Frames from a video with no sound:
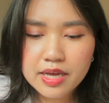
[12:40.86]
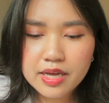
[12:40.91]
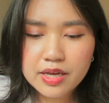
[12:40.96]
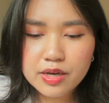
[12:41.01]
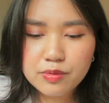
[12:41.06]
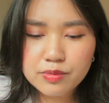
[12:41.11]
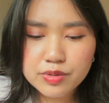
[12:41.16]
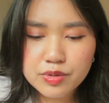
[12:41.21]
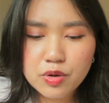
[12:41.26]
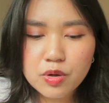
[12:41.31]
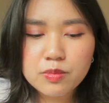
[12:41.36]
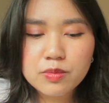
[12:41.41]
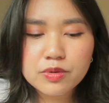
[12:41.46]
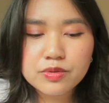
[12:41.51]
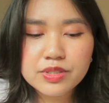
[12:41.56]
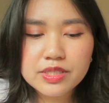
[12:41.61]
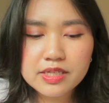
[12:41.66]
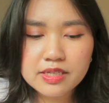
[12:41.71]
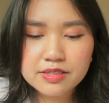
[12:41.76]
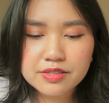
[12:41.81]
It was
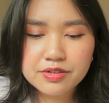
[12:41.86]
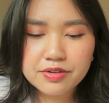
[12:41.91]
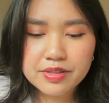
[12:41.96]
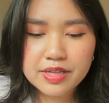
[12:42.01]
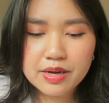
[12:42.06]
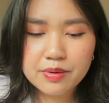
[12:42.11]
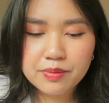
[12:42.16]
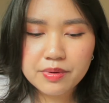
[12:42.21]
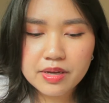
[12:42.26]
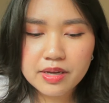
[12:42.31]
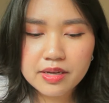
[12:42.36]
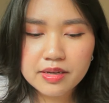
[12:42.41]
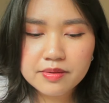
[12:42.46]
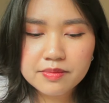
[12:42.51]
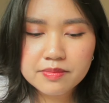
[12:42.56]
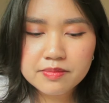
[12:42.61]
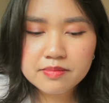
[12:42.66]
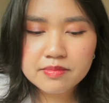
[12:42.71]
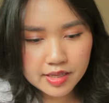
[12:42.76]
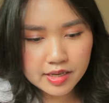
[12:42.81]
almost easier that way.
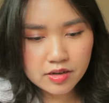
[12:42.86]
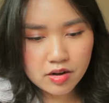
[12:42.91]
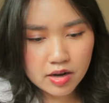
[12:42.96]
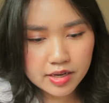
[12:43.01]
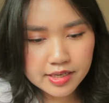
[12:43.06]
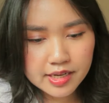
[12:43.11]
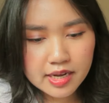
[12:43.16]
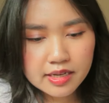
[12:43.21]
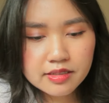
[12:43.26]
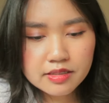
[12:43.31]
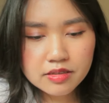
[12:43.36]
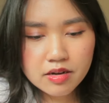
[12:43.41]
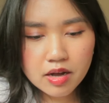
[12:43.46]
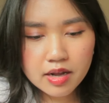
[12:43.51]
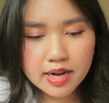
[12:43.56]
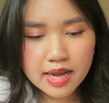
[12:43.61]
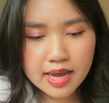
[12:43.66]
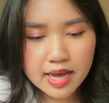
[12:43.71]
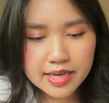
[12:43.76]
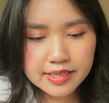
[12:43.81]
Are they gone yet?
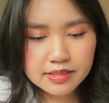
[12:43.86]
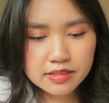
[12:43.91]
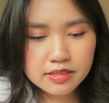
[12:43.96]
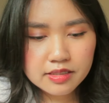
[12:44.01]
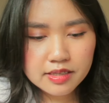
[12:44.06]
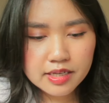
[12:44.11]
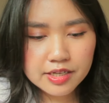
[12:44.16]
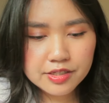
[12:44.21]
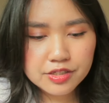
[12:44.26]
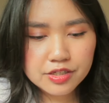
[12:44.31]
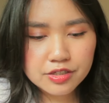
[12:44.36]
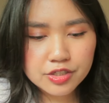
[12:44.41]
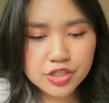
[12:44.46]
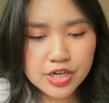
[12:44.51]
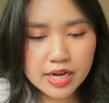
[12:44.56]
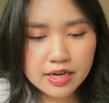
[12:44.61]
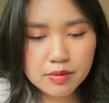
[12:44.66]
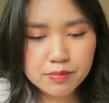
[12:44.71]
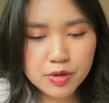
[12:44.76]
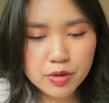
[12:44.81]
Scott asked. It took
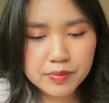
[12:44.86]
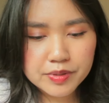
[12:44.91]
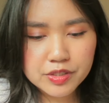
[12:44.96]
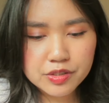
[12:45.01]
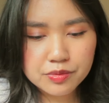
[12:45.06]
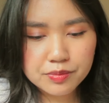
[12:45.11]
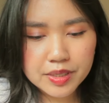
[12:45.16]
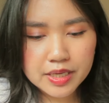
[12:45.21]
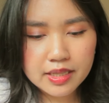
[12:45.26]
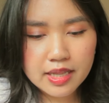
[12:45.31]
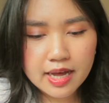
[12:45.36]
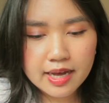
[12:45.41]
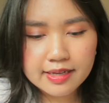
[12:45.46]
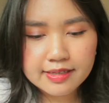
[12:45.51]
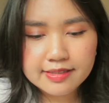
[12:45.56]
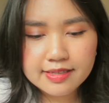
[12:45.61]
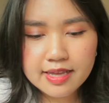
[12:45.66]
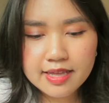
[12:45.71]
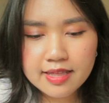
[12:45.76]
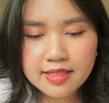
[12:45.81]
Jack a moment to
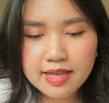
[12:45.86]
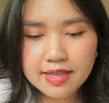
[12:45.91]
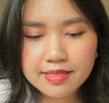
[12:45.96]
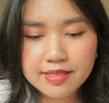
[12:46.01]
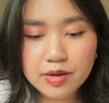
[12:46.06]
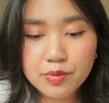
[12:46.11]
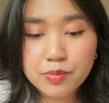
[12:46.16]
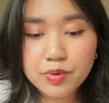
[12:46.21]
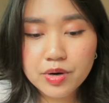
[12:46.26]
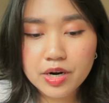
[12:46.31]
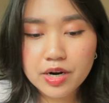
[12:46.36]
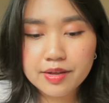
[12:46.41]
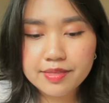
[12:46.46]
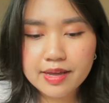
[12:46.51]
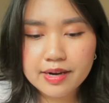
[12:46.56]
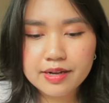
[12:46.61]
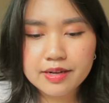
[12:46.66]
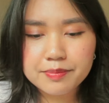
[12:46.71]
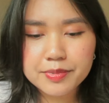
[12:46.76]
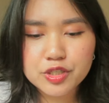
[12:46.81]
realize that they were,
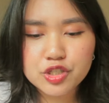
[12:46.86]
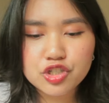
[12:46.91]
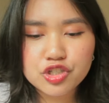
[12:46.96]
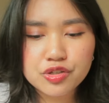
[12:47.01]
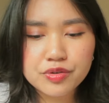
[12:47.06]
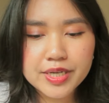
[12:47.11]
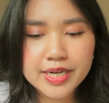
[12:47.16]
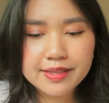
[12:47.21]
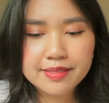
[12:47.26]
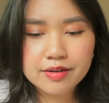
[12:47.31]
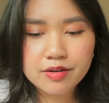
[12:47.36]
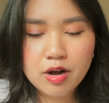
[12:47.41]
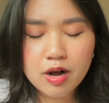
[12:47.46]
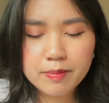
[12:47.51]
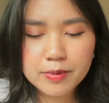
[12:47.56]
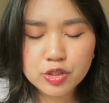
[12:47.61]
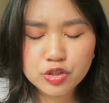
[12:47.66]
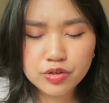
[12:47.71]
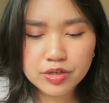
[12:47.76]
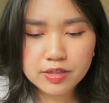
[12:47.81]
that he'd been shooting at the
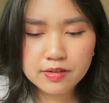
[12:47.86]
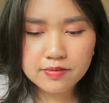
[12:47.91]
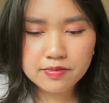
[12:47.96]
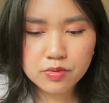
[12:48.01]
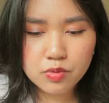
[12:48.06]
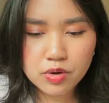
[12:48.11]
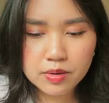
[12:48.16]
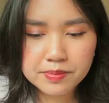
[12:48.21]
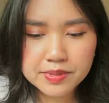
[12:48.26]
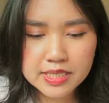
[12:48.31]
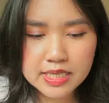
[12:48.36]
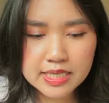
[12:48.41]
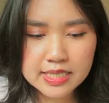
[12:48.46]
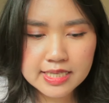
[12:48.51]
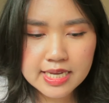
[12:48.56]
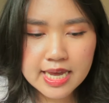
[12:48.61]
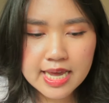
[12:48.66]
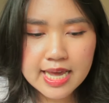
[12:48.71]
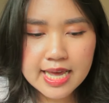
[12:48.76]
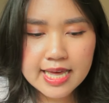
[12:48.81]
comet trail of corpses
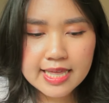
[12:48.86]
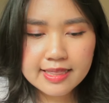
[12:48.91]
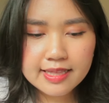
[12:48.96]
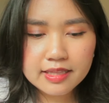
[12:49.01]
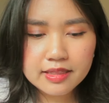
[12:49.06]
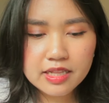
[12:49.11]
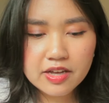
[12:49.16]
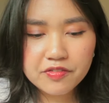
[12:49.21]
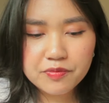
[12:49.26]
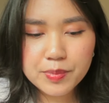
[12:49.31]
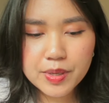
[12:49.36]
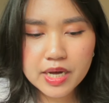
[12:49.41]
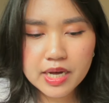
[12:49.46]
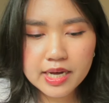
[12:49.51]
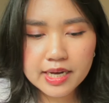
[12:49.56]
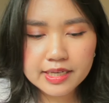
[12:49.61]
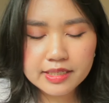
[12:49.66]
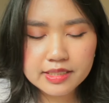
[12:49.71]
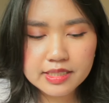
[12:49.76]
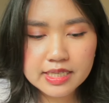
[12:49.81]
they'd left
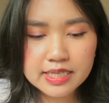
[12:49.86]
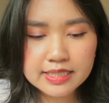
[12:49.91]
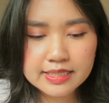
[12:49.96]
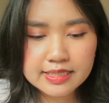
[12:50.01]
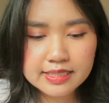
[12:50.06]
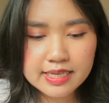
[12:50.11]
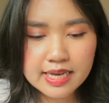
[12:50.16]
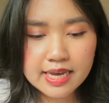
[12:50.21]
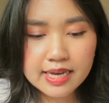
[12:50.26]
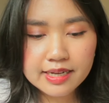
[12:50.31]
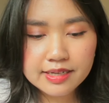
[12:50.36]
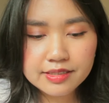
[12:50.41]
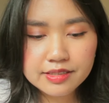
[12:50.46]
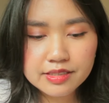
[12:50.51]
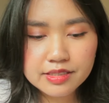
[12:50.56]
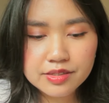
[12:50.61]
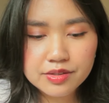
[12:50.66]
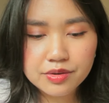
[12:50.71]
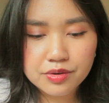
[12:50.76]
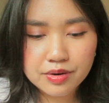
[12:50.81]
behind. He scanned
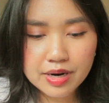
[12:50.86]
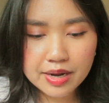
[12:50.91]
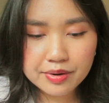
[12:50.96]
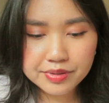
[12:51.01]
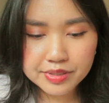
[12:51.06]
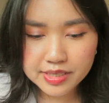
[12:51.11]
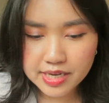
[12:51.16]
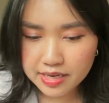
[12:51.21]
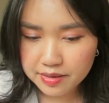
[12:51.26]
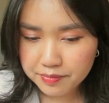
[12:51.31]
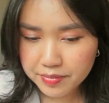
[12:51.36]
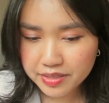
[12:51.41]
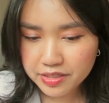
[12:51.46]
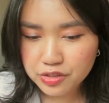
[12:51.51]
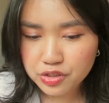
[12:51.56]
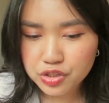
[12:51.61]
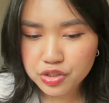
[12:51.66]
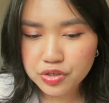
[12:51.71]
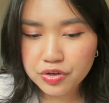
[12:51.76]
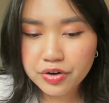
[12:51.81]
the ground again, making
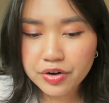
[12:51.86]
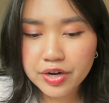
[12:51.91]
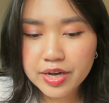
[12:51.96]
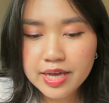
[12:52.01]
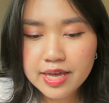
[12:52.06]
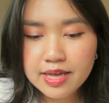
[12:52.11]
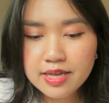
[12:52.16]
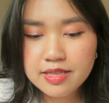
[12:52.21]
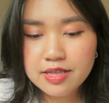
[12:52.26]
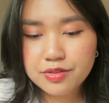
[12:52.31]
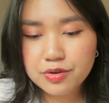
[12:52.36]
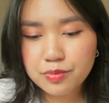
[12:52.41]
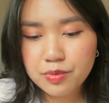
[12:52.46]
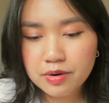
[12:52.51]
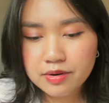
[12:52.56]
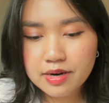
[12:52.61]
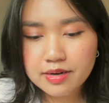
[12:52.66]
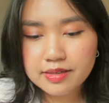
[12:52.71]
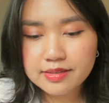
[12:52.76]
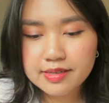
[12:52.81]
sure that there
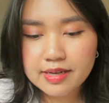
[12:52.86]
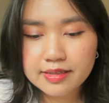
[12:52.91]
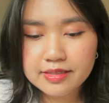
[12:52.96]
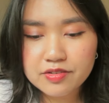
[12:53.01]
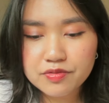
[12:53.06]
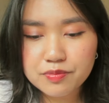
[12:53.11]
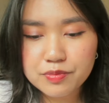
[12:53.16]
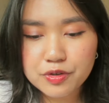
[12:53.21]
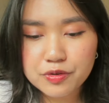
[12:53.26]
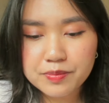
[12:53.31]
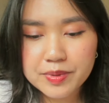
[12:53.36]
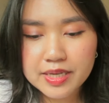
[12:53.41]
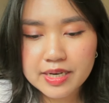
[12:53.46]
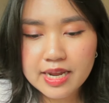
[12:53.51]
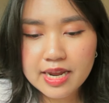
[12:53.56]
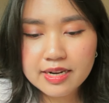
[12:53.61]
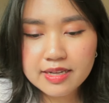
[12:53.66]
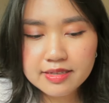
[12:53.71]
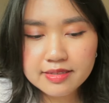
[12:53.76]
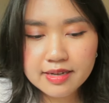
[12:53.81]
weren't any signs of movement,
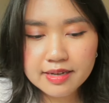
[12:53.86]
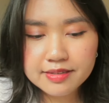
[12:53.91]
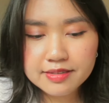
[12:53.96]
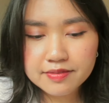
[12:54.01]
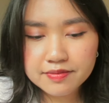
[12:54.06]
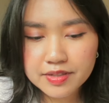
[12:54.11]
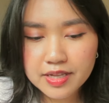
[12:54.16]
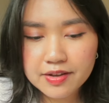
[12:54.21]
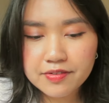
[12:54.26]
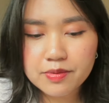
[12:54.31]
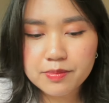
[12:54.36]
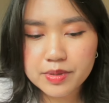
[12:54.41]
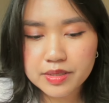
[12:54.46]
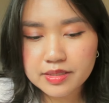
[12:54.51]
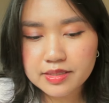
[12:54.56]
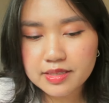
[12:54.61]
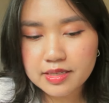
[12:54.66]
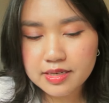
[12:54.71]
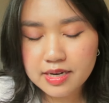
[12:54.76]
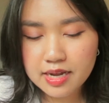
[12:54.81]
any signs of life
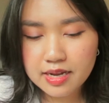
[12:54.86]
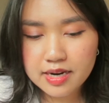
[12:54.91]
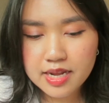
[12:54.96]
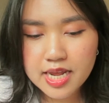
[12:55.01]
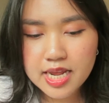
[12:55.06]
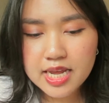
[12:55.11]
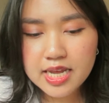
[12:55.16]
amongst the dead.